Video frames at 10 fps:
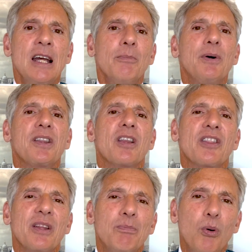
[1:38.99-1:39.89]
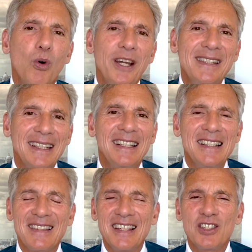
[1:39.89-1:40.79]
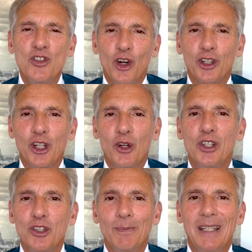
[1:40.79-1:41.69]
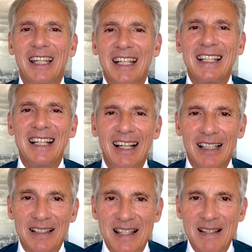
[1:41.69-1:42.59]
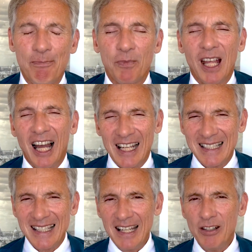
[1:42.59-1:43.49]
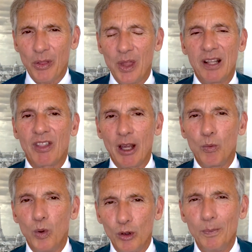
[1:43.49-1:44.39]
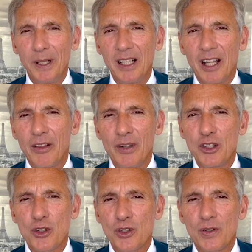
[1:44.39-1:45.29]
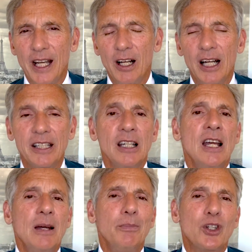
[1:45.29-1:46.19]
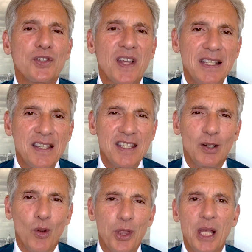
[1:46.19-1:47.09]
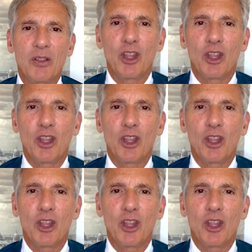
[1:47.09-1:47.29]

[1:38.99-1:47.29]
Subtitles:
But the point is there's not going to be any cuts. I tend to think there will be another interest rate hike because I still think